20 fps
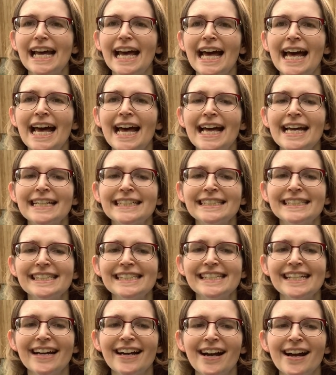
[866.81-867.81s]

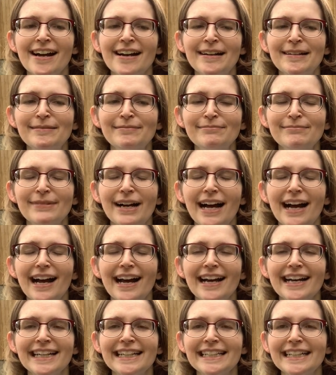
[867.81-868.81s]
and
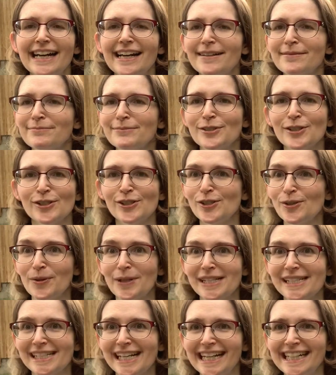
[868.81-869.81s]
I'm just so
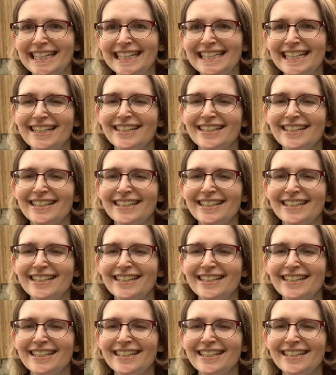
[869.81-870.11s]
excited